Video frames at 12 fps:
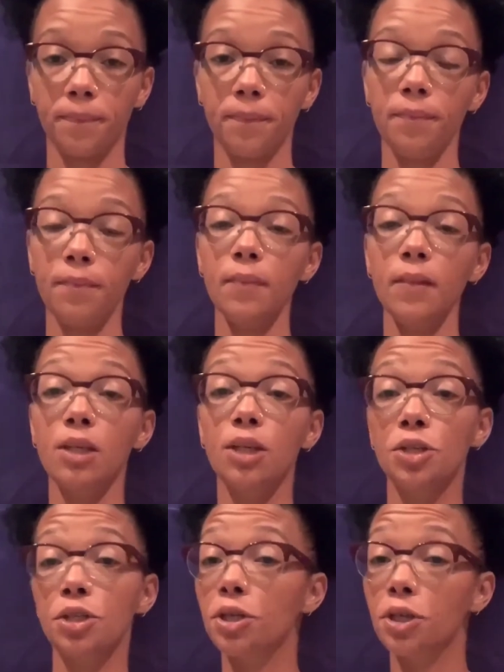Secured
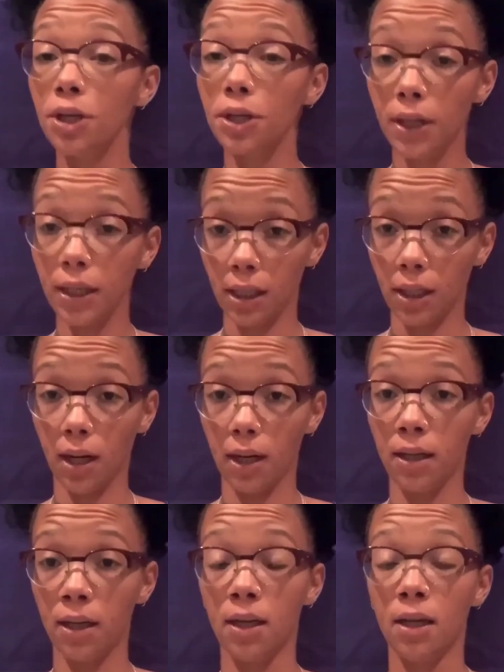credit card
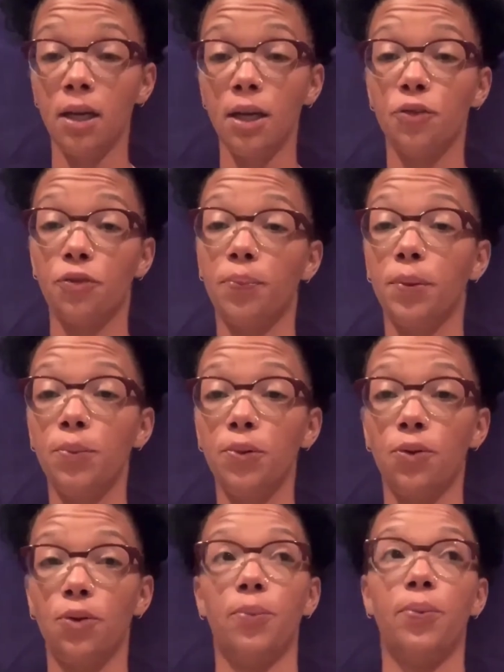is for people who are
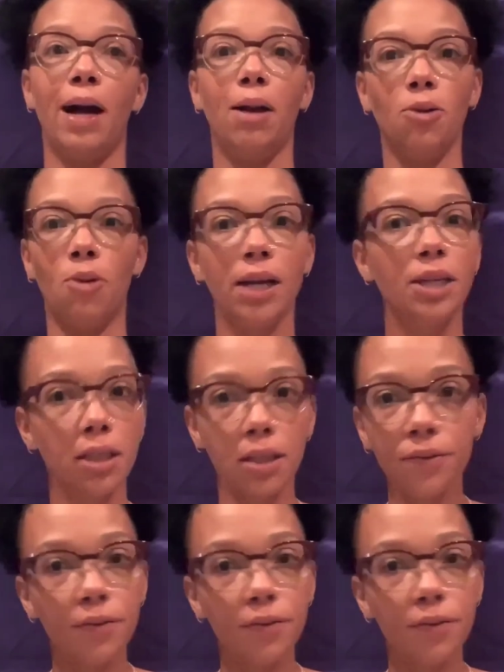probably watching this video,